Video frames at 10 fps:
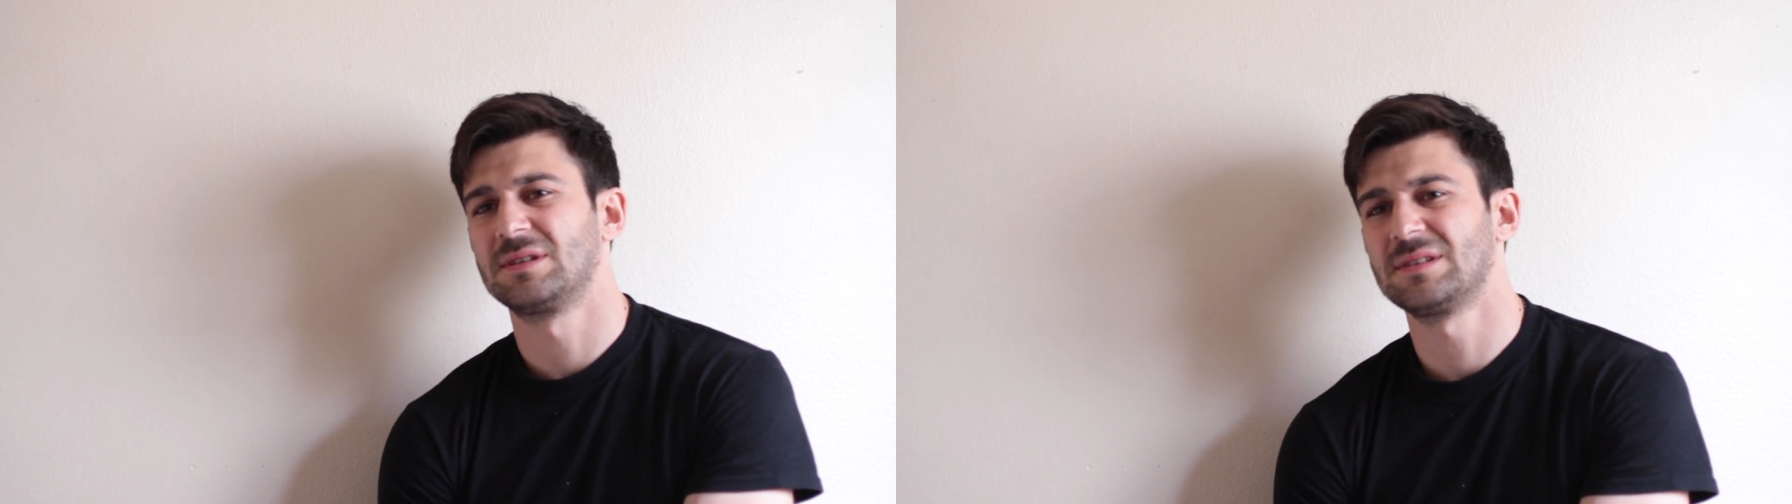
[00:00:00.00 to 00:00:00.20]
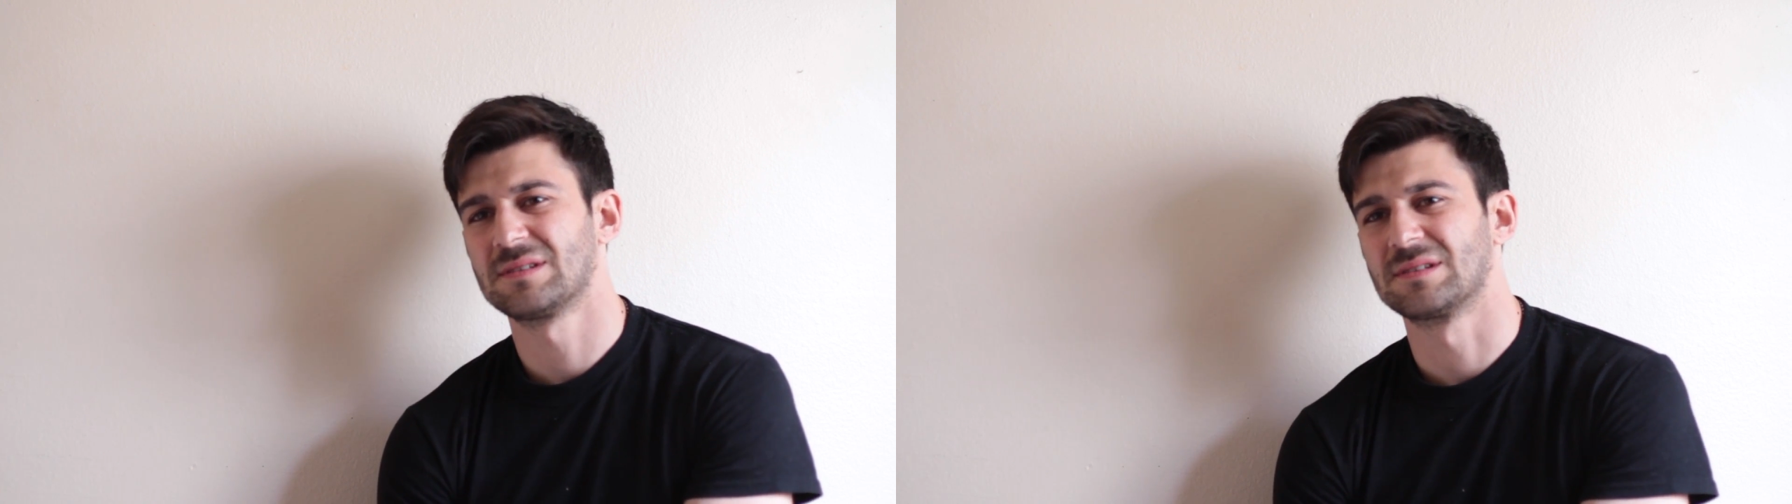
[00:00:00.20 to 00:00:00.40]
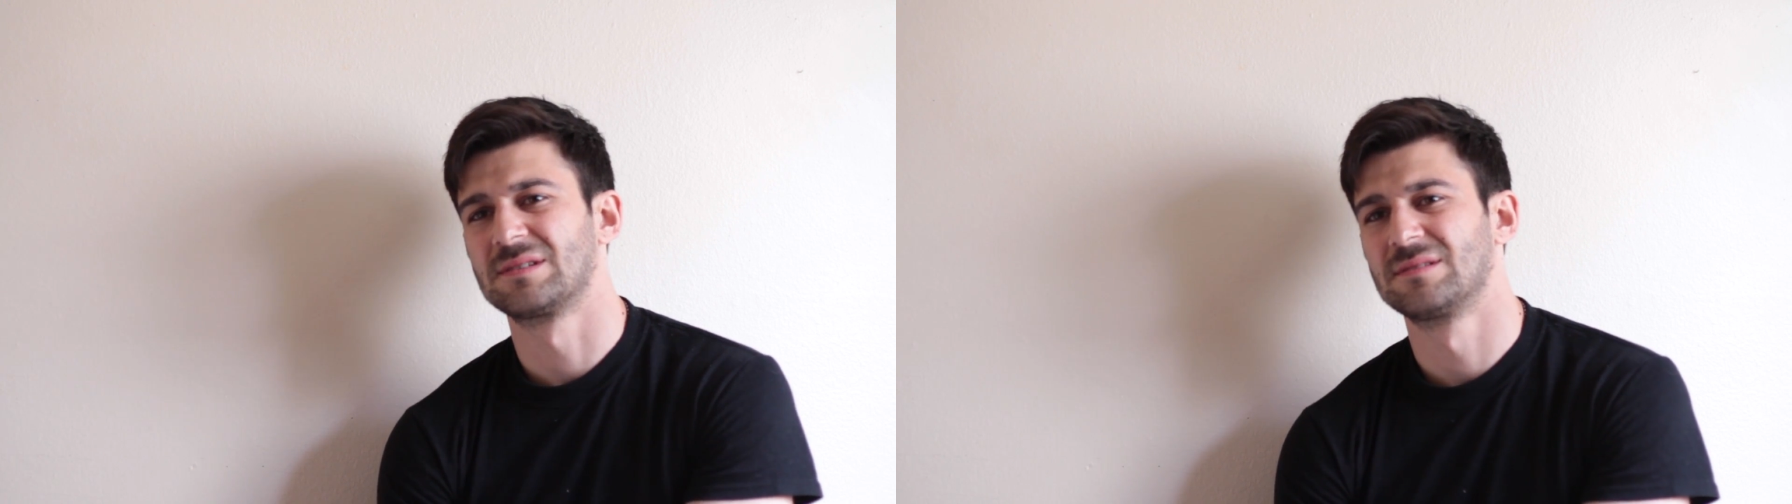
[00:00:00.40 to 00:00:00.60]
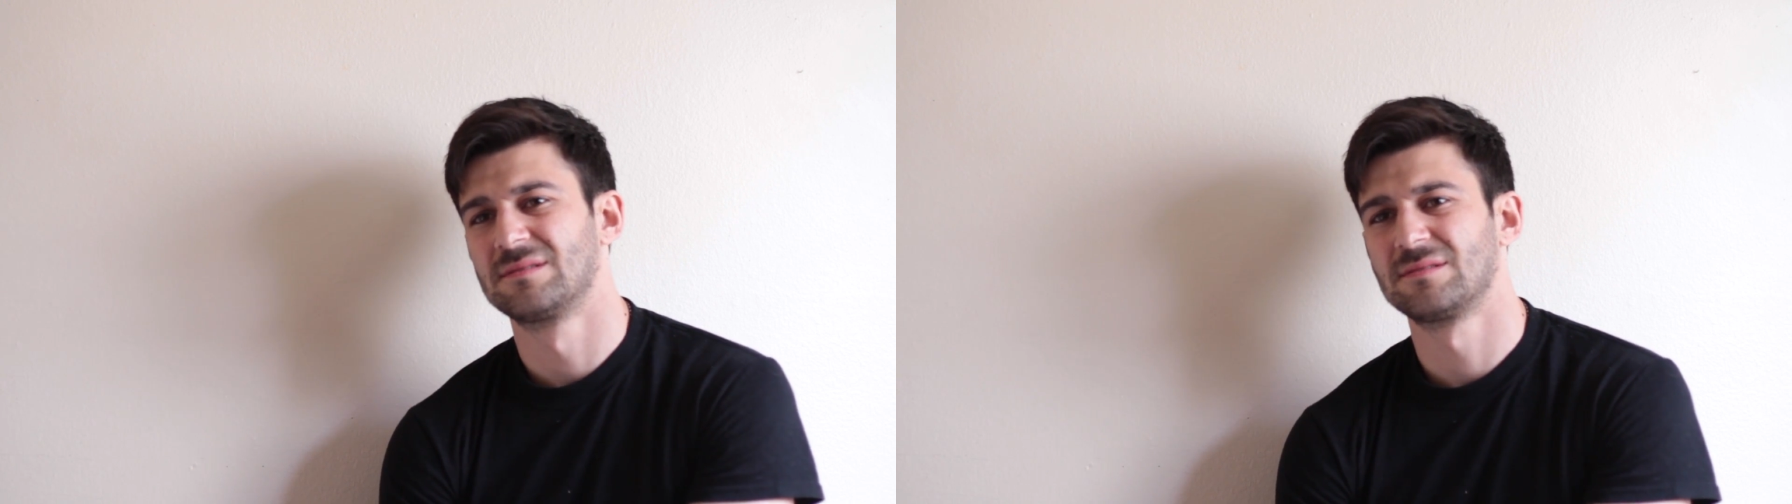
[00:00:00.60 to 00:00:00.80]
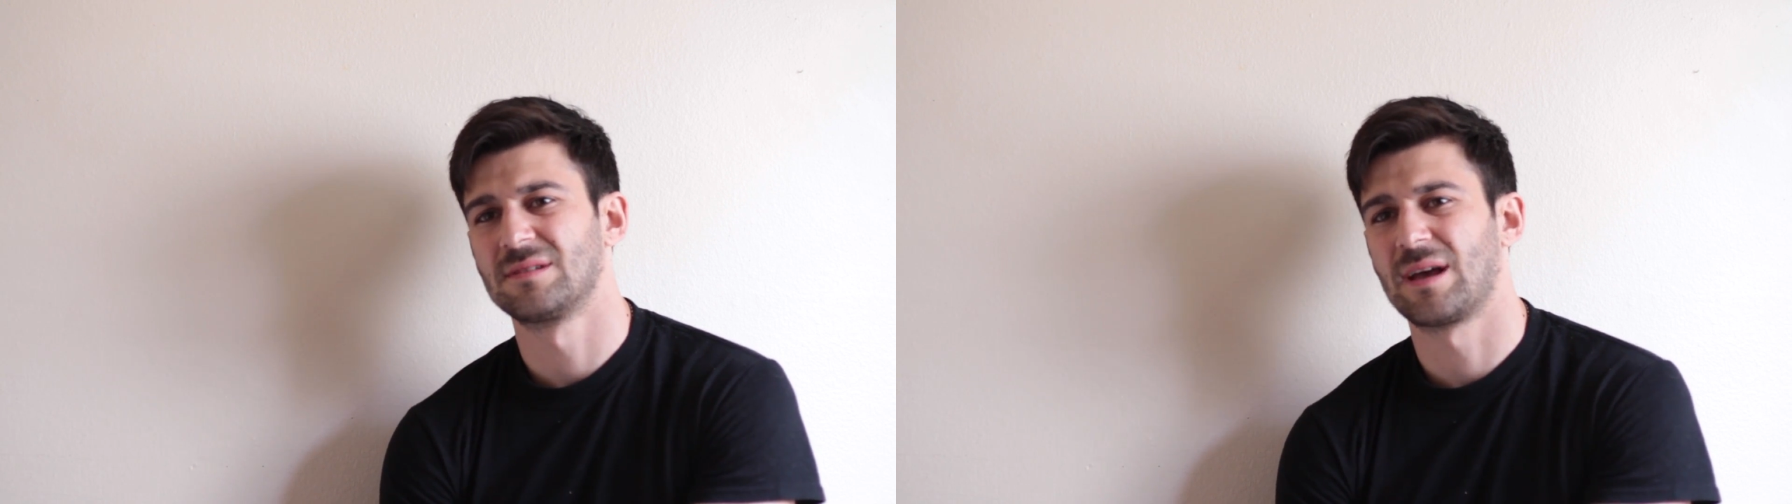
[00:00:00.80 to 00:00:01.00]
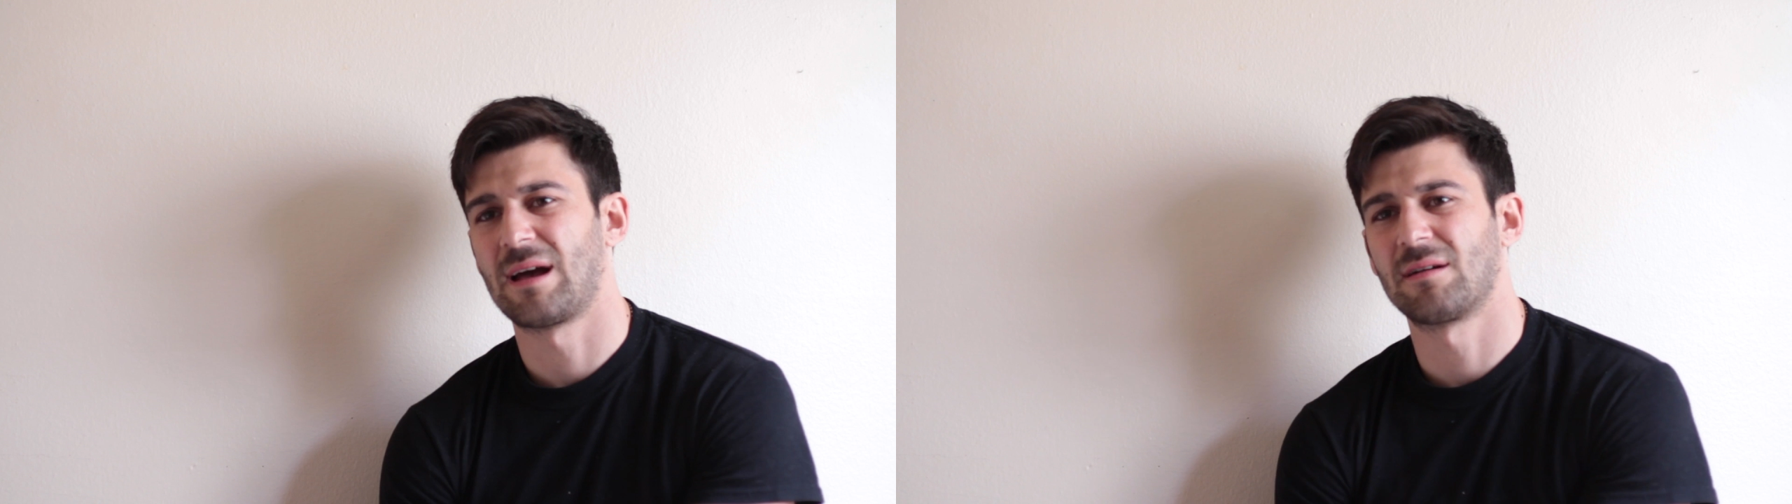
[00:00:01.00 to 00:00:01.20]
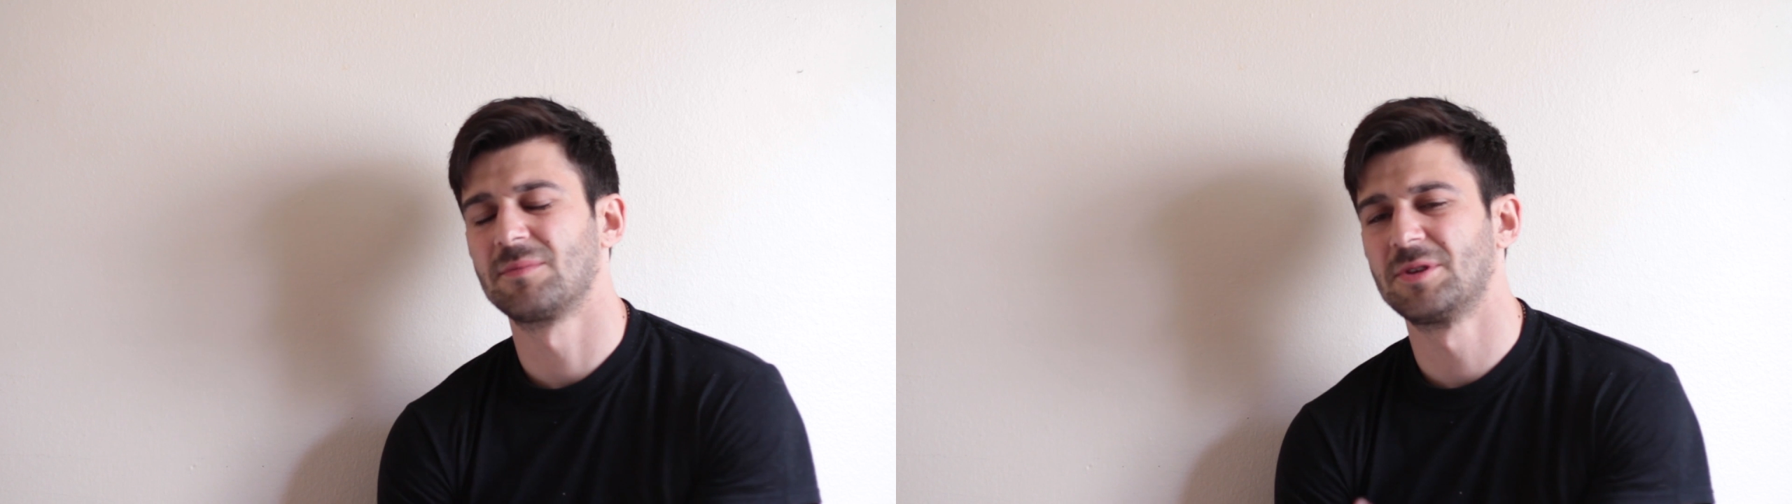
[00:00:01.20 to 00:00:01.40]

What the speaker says: Jesus. How come